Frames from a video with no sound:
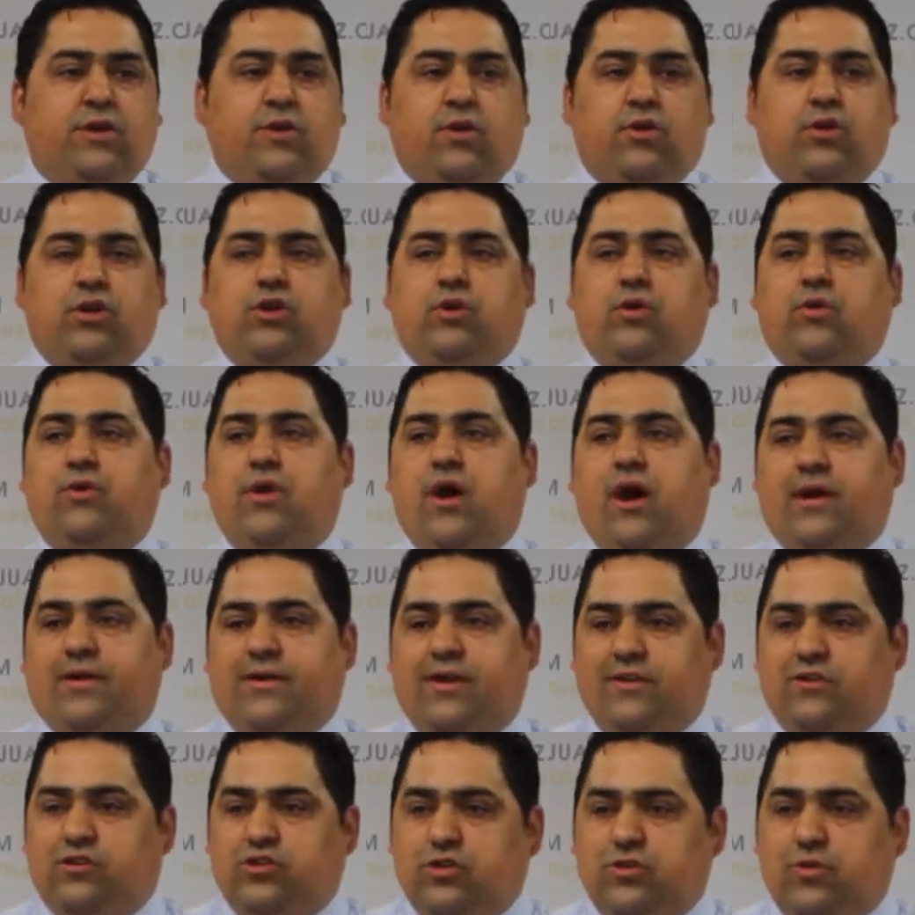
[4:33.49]
or you go
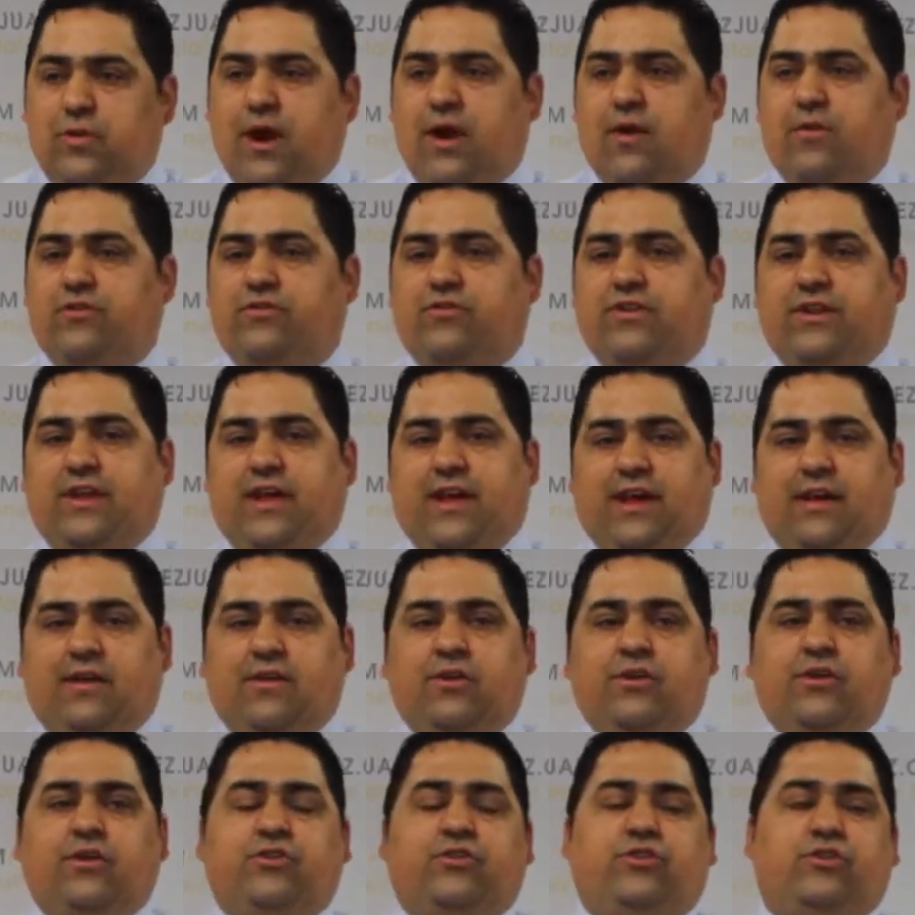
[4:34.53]
knocking 2 hours a day.
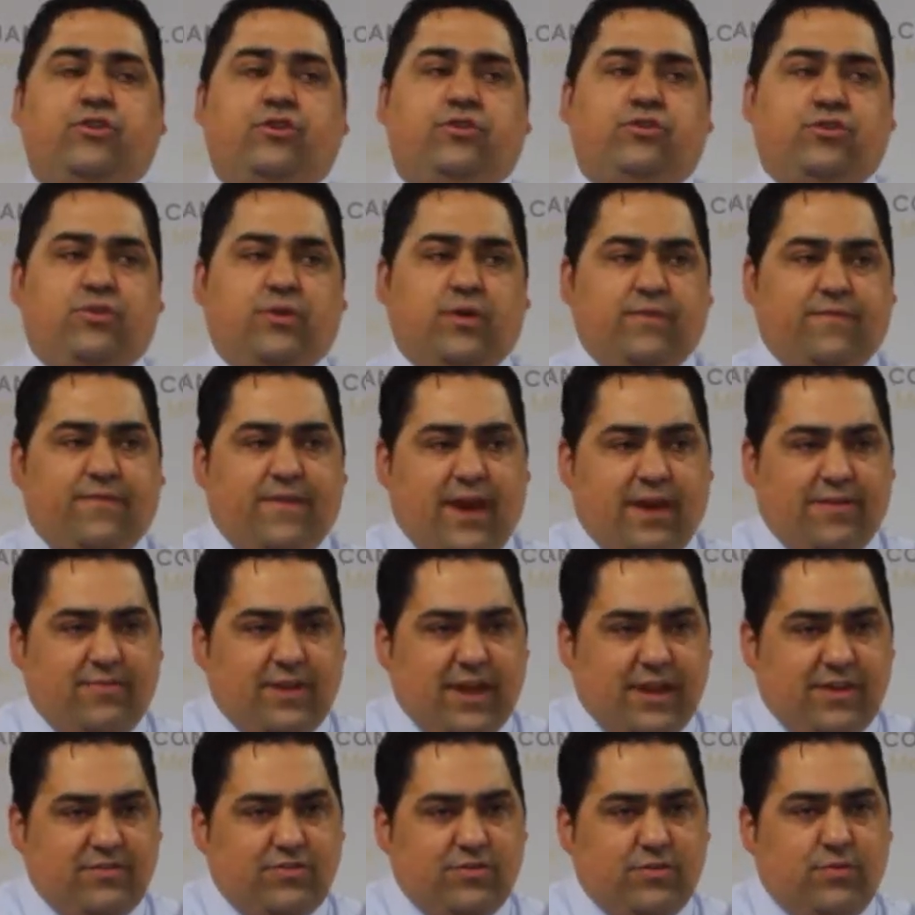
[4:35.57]
Do you do it 5
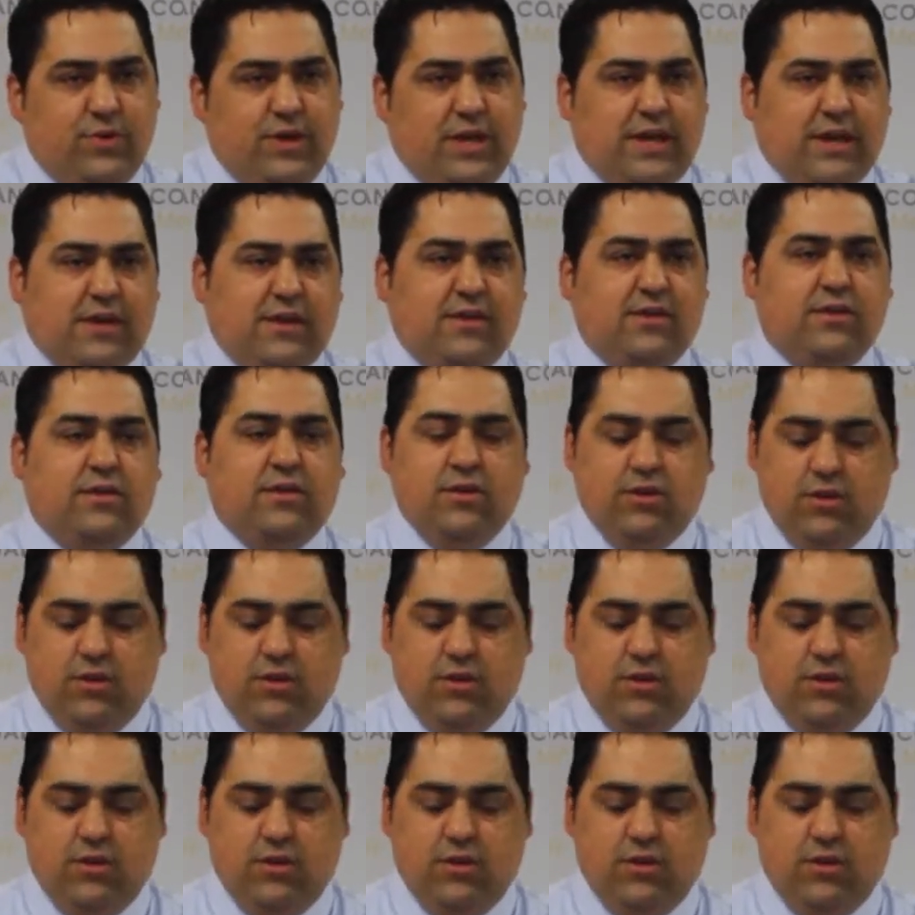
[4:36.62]
days a week?